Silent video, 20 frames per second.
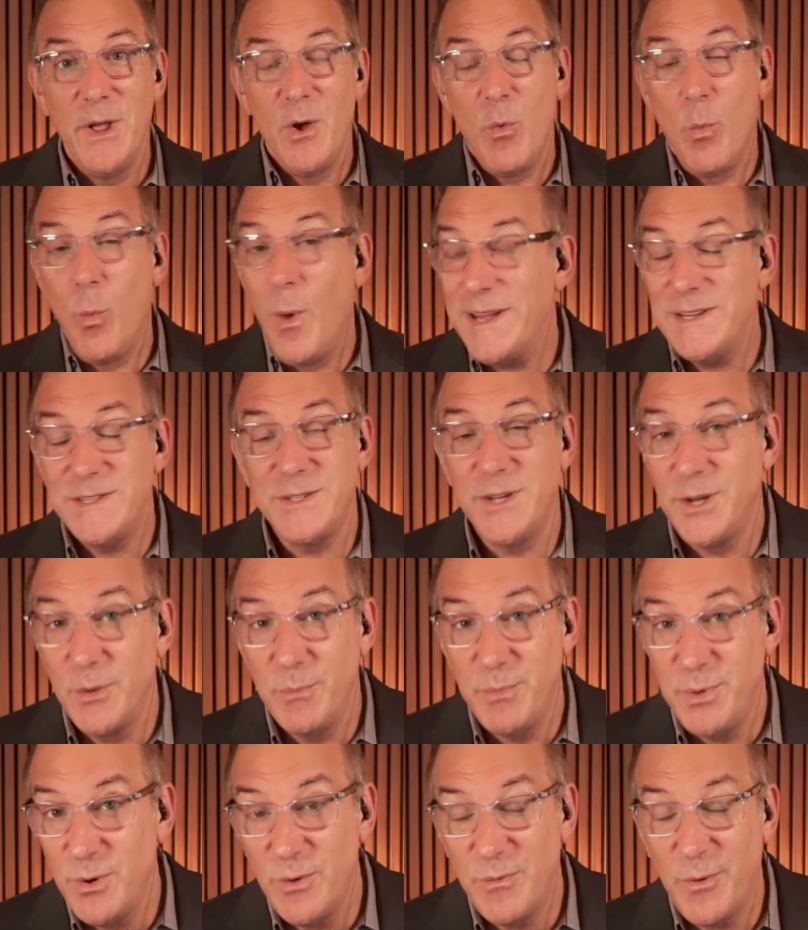wasting a
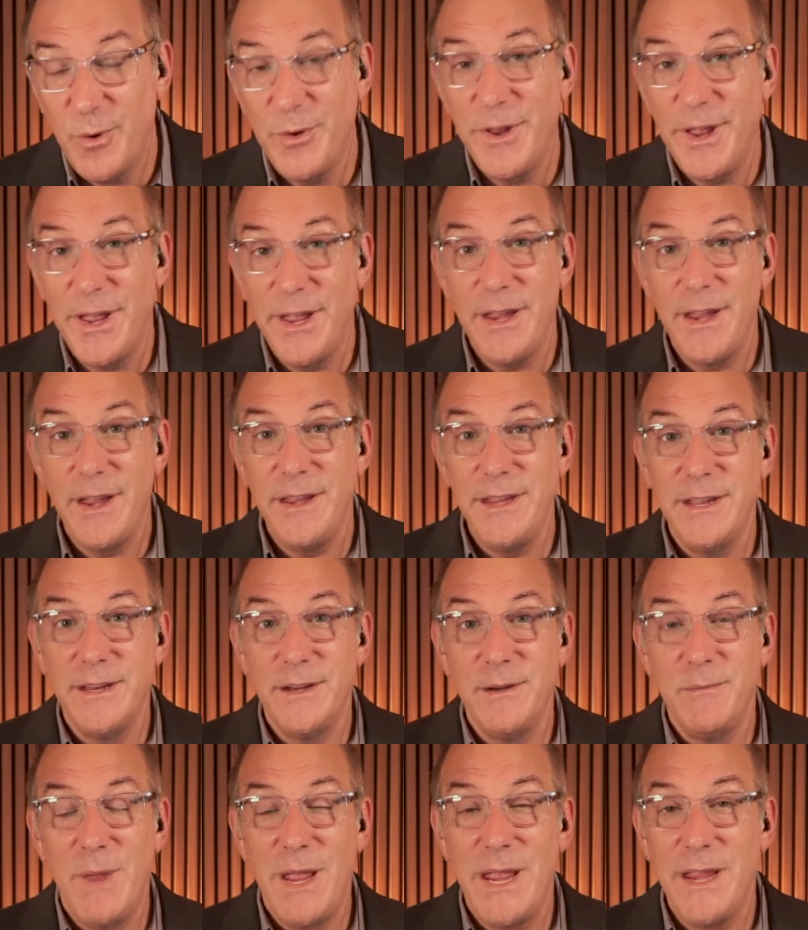beautiful day
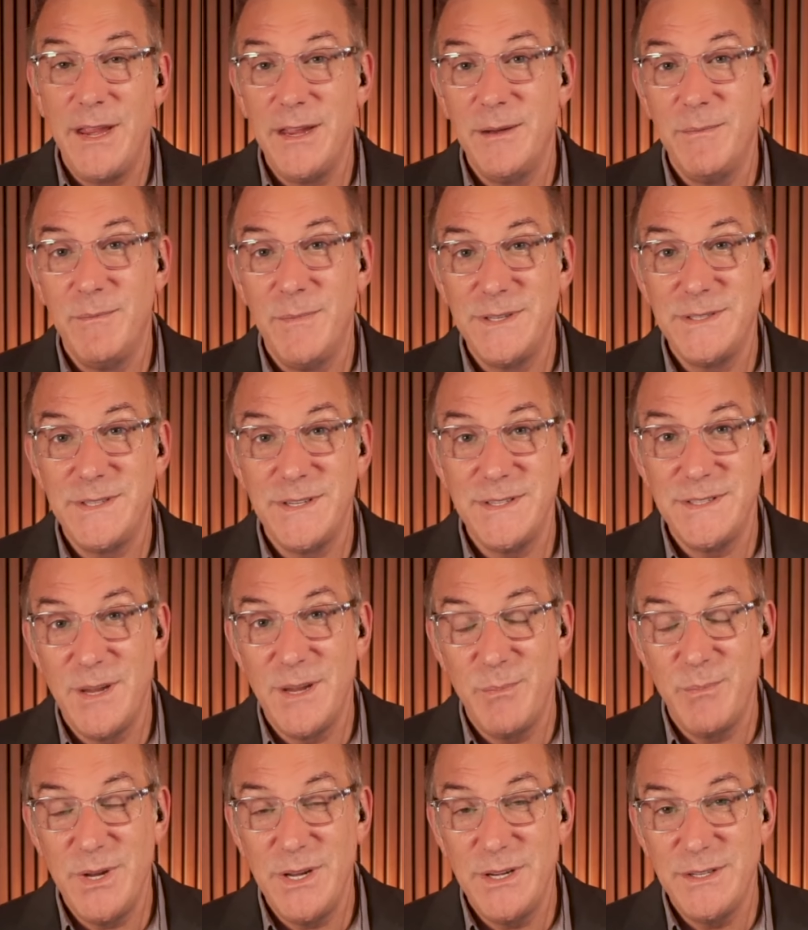in May in
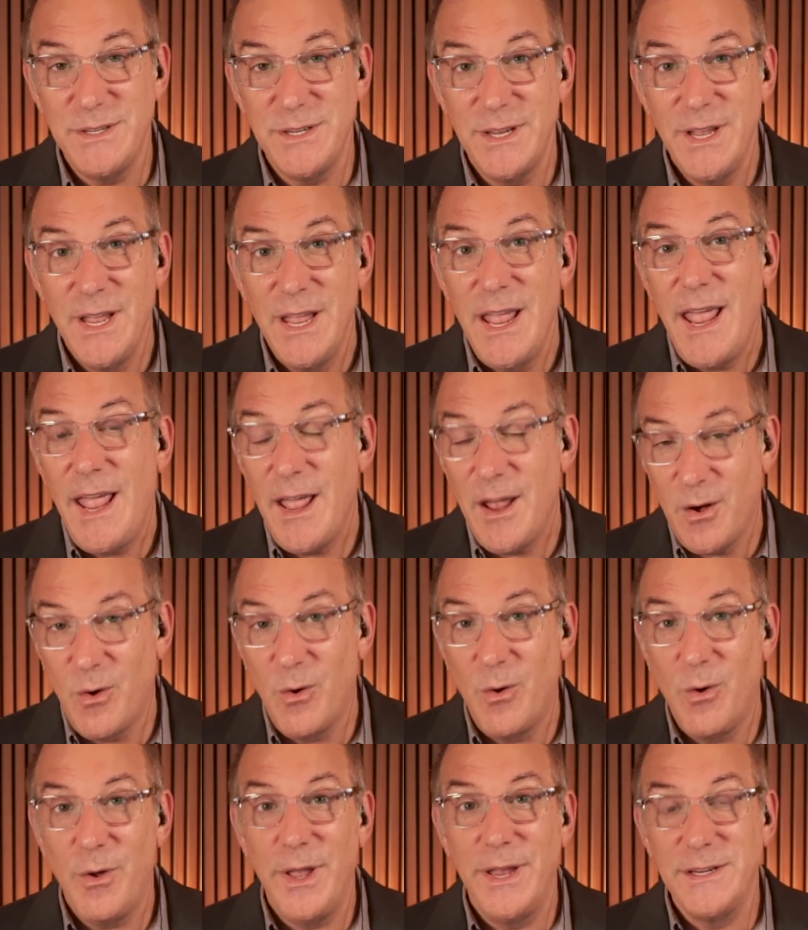Mississippi to
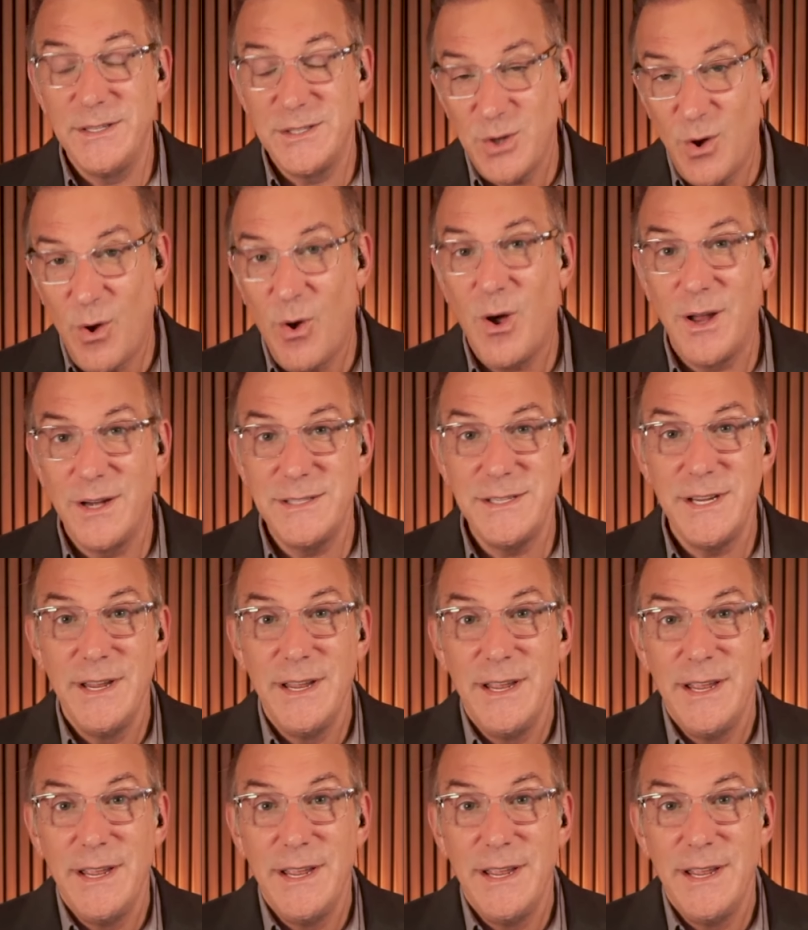heckle and taunt